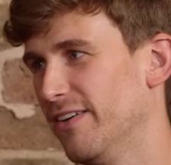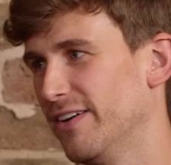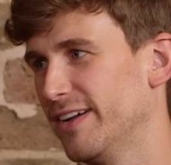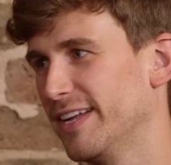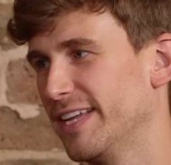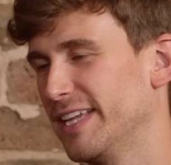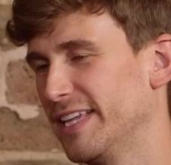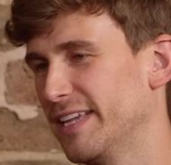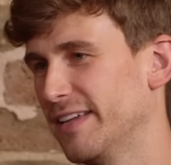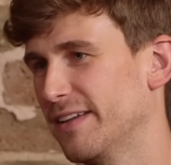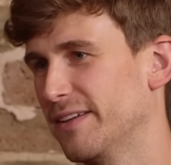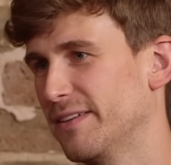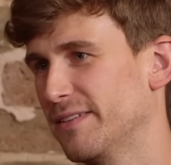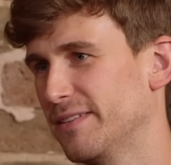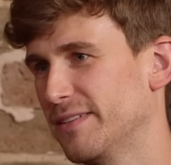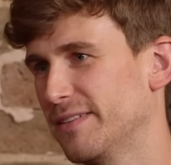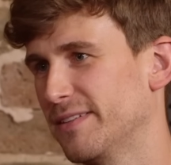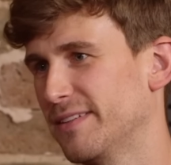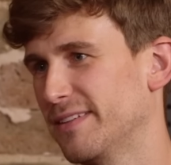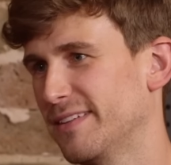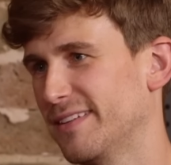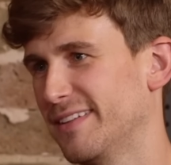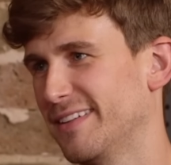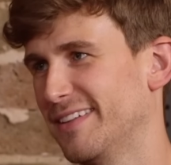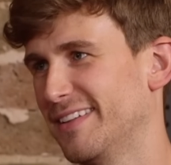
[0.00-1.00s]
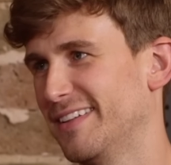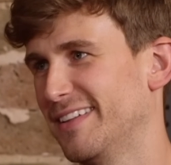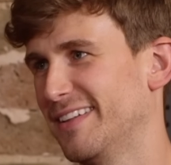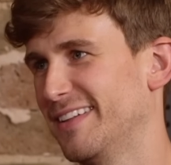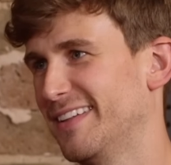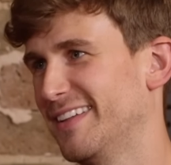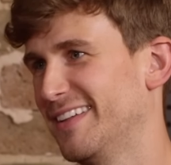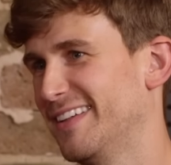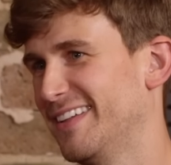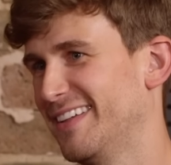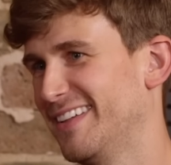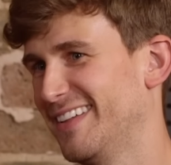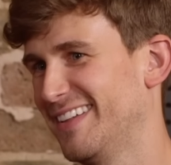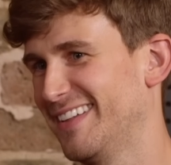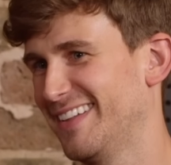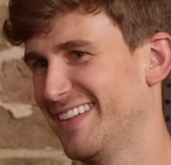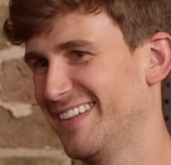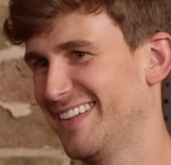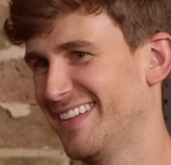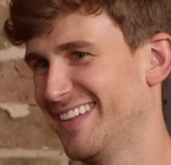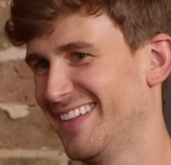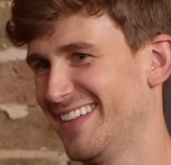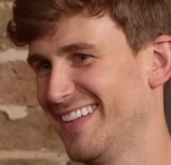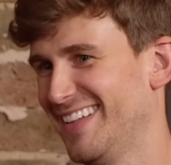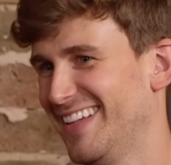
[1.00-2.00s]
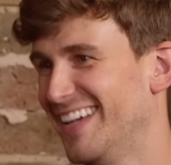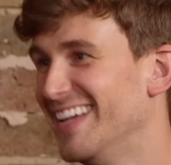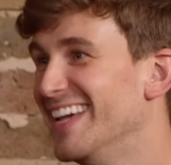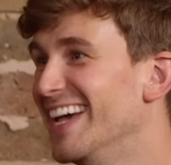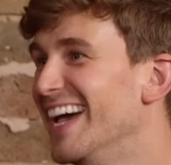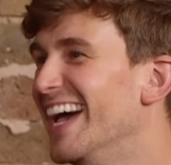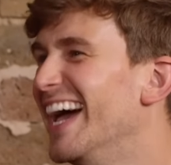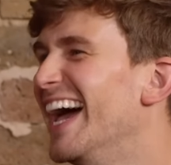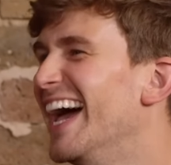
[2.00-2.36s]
The person shown says nothing.